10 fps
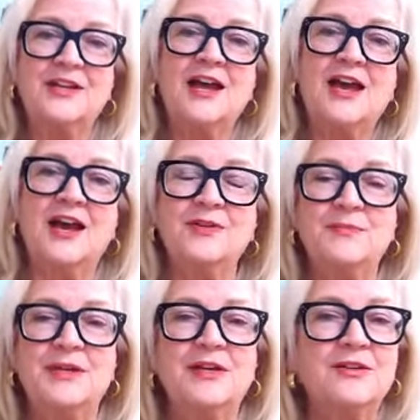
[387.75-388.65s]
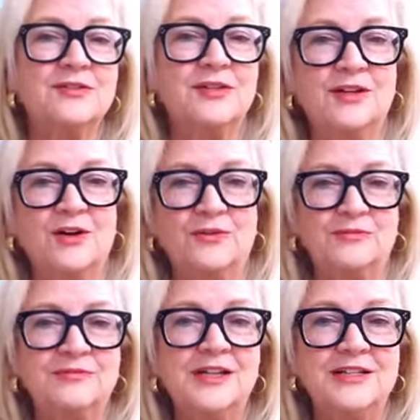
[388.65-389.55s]
having meals that don't
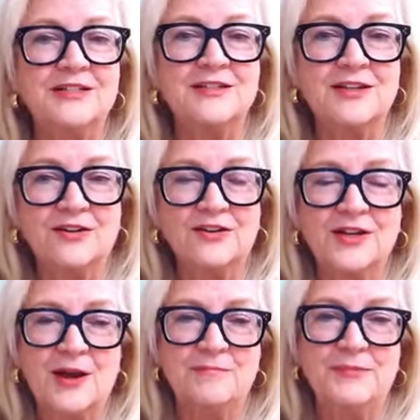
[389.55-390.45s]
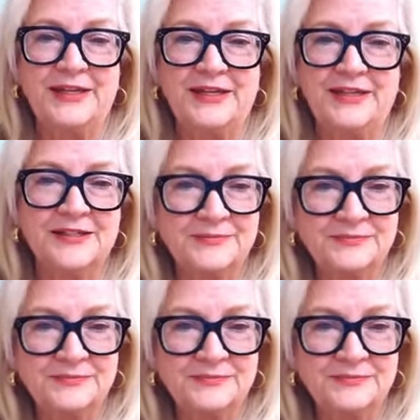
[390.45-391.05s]
necessarily have meat.